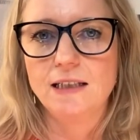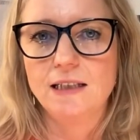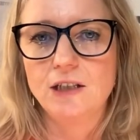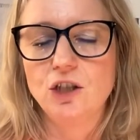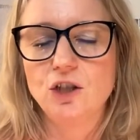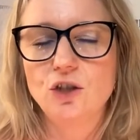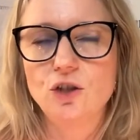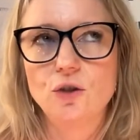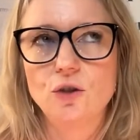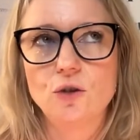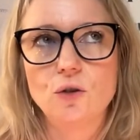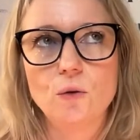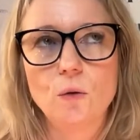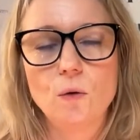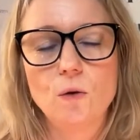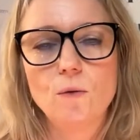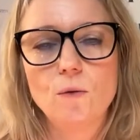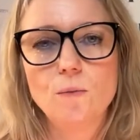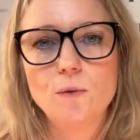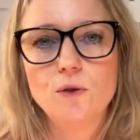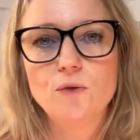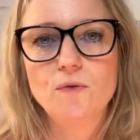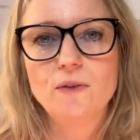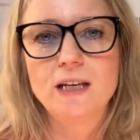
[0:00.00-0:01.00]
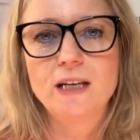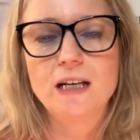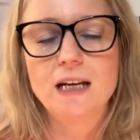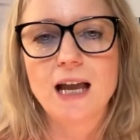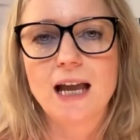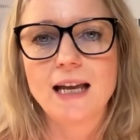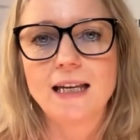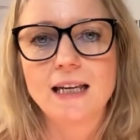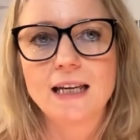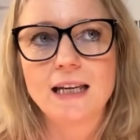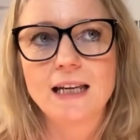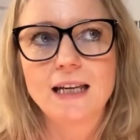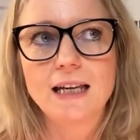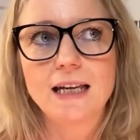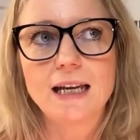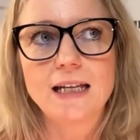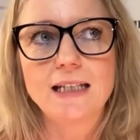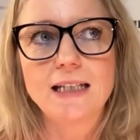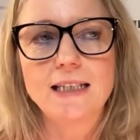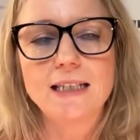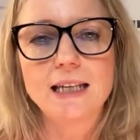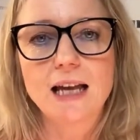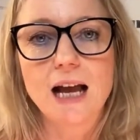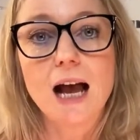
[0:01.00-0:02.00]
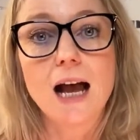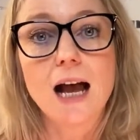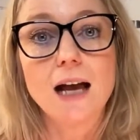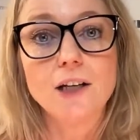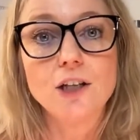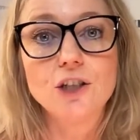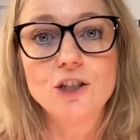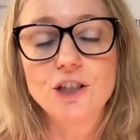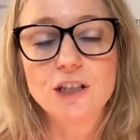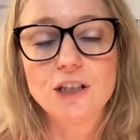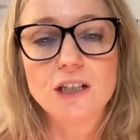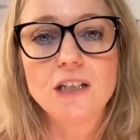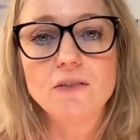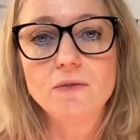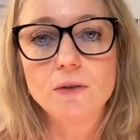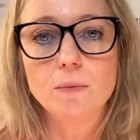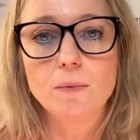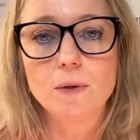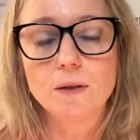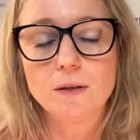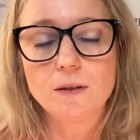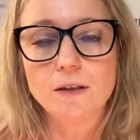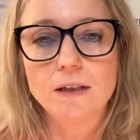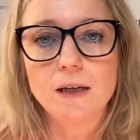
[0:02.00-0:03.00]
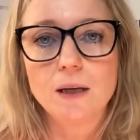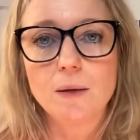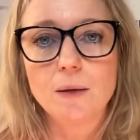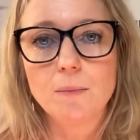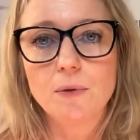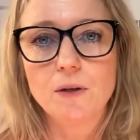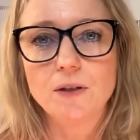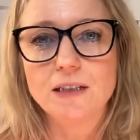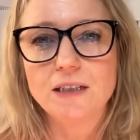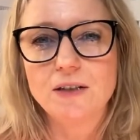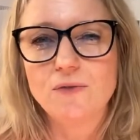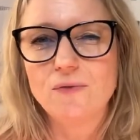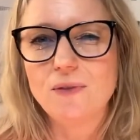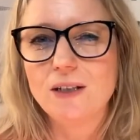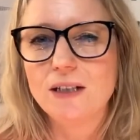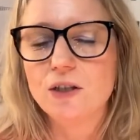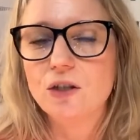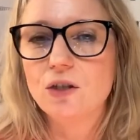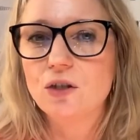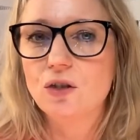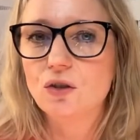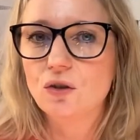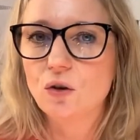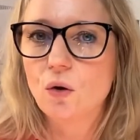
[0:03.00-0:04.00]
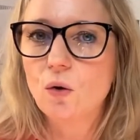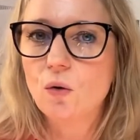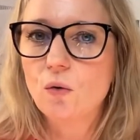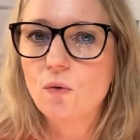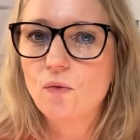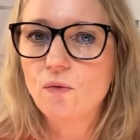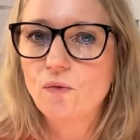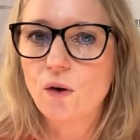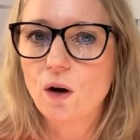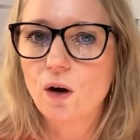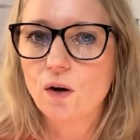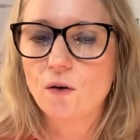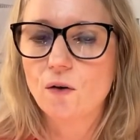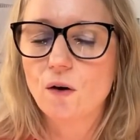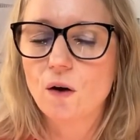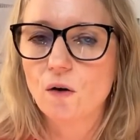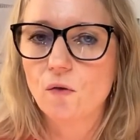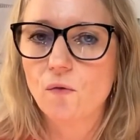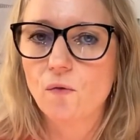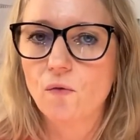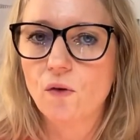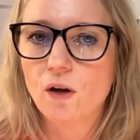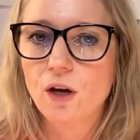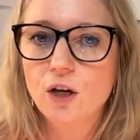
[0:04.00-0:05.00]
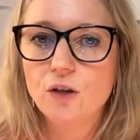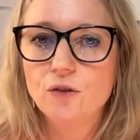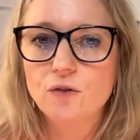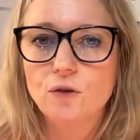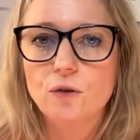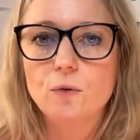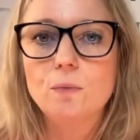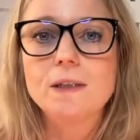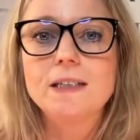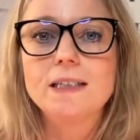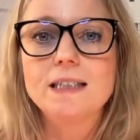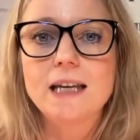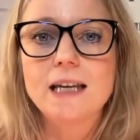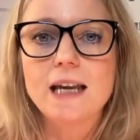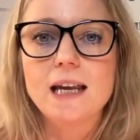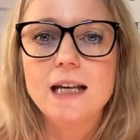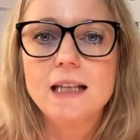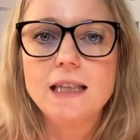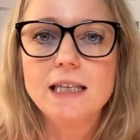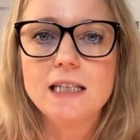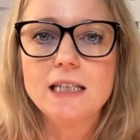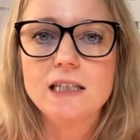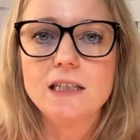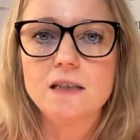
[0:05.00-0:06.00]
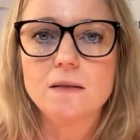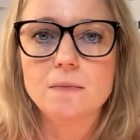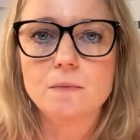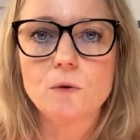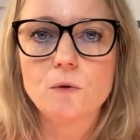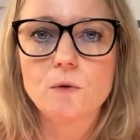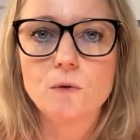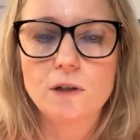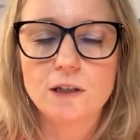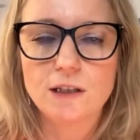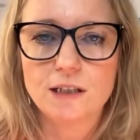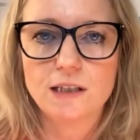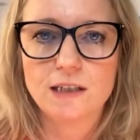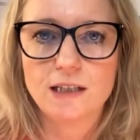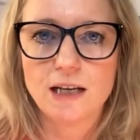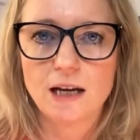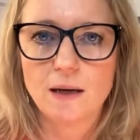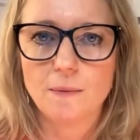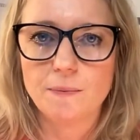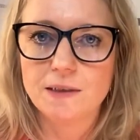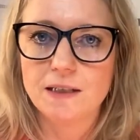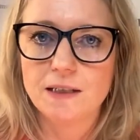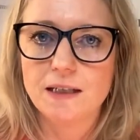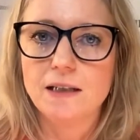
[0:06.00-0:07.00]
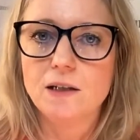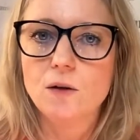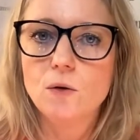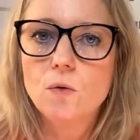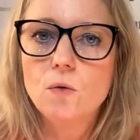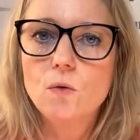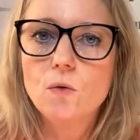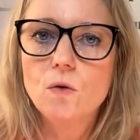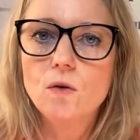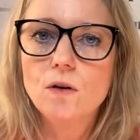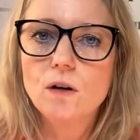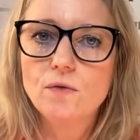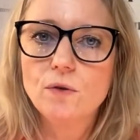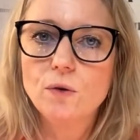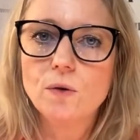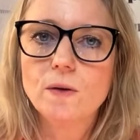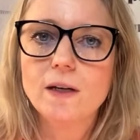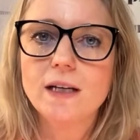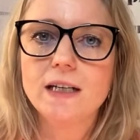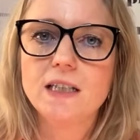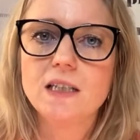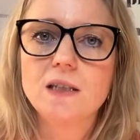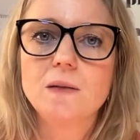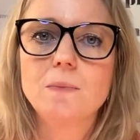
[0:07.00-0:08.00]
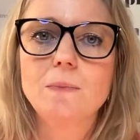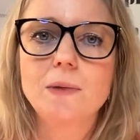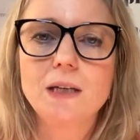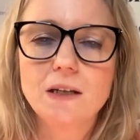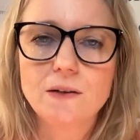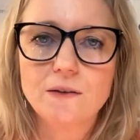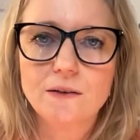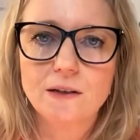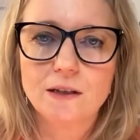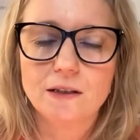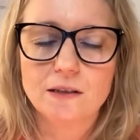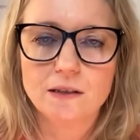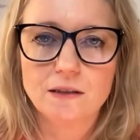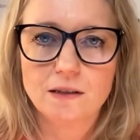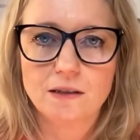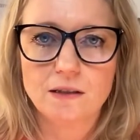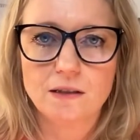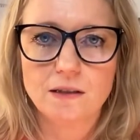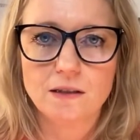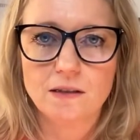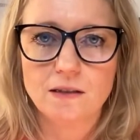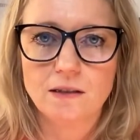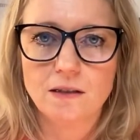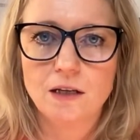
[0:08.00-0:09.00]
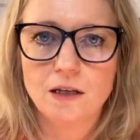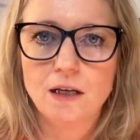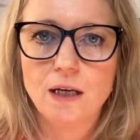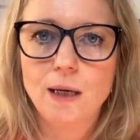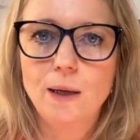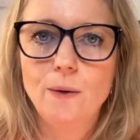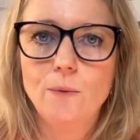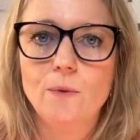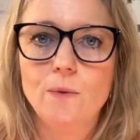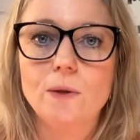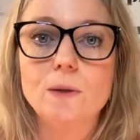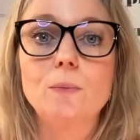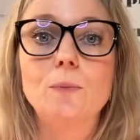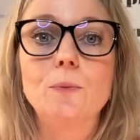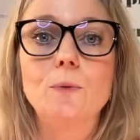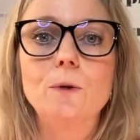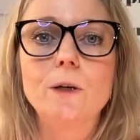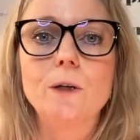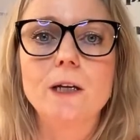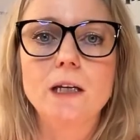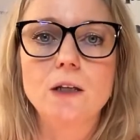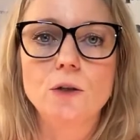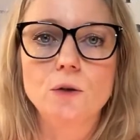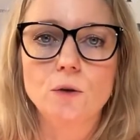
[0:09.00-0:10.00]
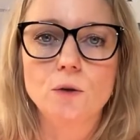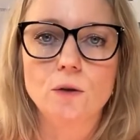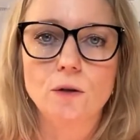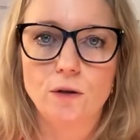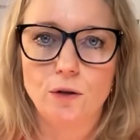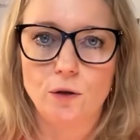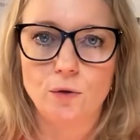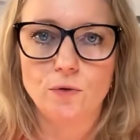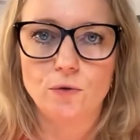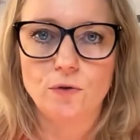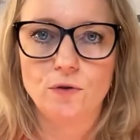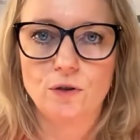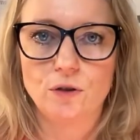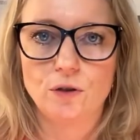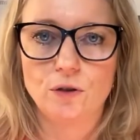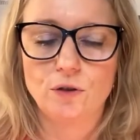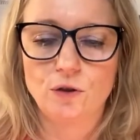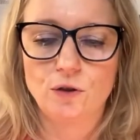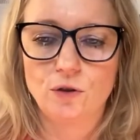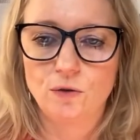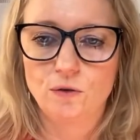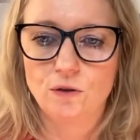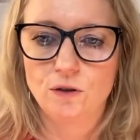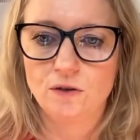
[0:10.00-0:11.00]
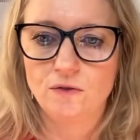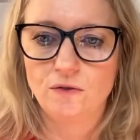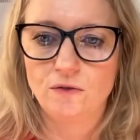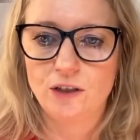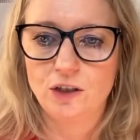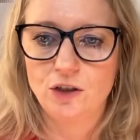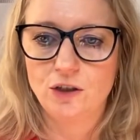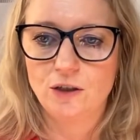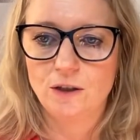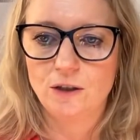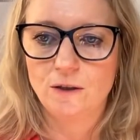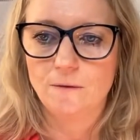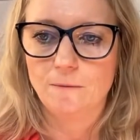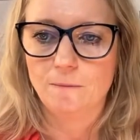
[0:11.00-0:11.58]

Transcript: should almost feel like it's unachievable, because it feels so far off. So you will take these smaller steps, and all of your experiences will bring you closer to your vision.